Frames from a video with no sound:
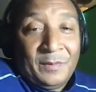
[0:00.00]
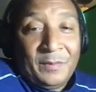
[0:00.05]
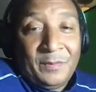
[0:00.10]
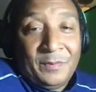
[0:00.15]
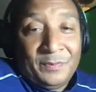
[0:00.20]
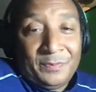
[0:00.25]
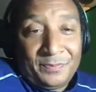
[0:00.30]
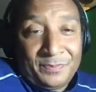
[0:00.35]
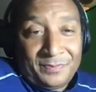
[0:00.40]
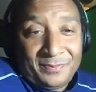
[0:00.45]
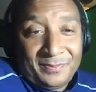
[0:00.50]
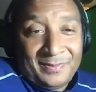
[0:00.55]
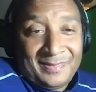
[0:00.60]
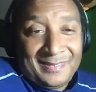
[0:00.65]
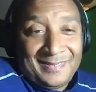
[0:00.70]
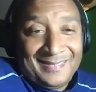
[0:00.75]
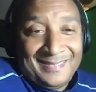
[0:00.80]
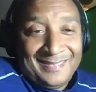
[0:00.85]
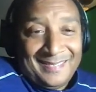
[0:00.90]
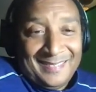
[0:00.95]
the rhetoric has
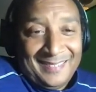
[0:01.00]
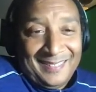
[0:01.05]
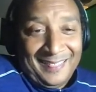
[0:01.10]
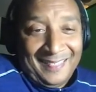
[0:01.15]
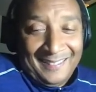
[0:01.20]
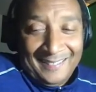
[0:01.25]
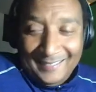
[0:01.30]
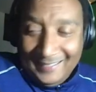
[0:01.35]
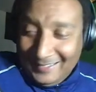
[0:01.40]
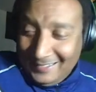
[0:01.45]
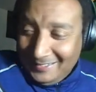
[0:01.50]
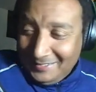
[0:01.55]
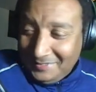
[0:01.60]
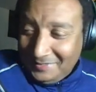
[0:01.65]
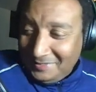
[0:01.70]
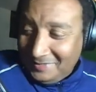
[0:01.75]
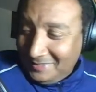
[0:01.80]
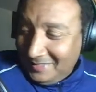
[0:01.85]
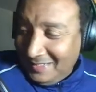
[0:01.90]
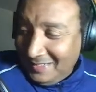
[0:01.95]
toned down a whole
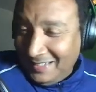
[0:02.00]
lot.